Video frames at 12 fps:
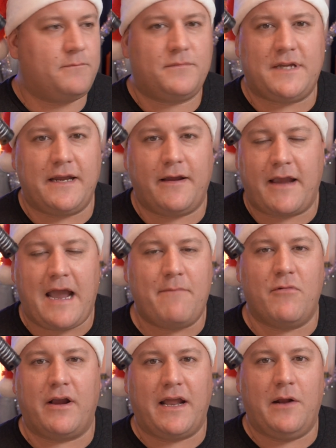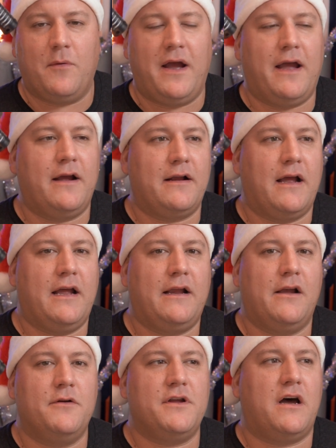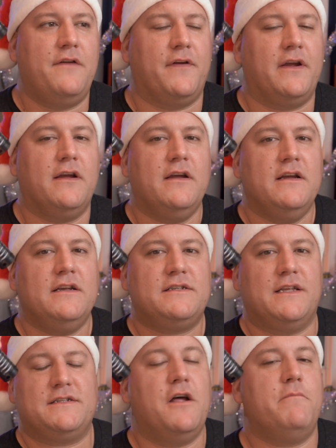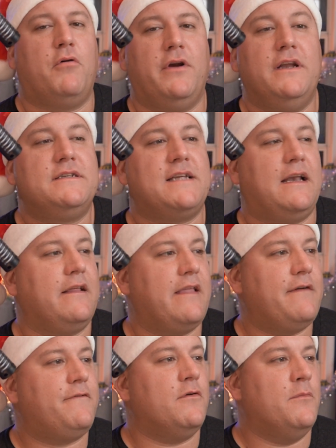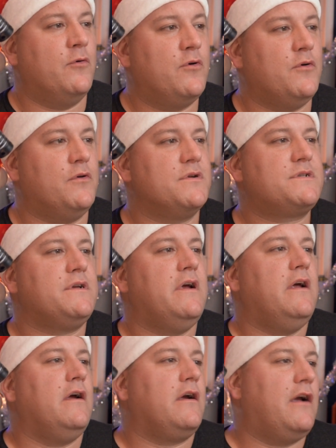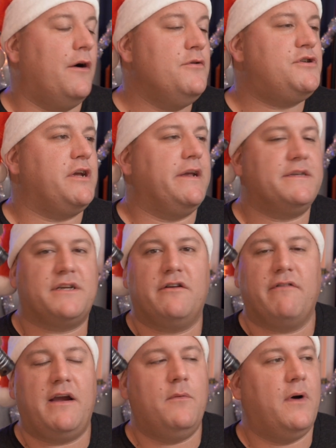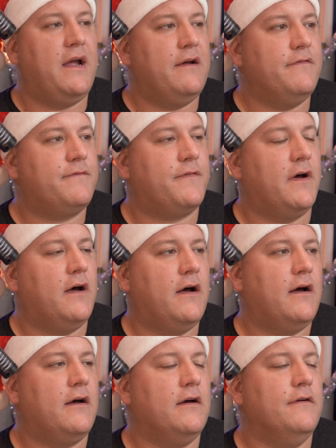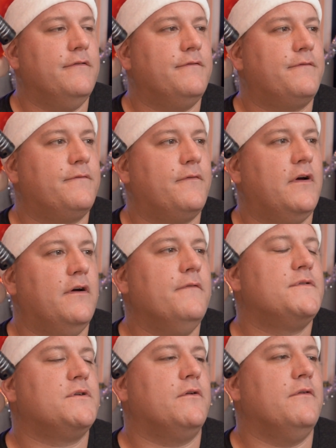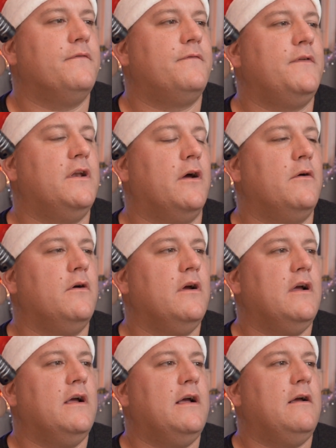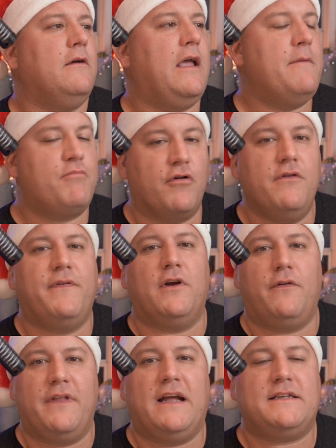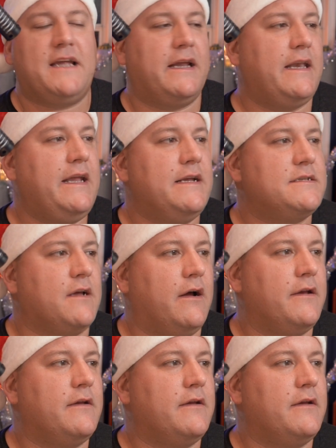take a camera, get it wet, and, and go diving. So there's no point in selling that formal course. Coaching is a great way of uh, of of sort of, you know, improving on that technique side.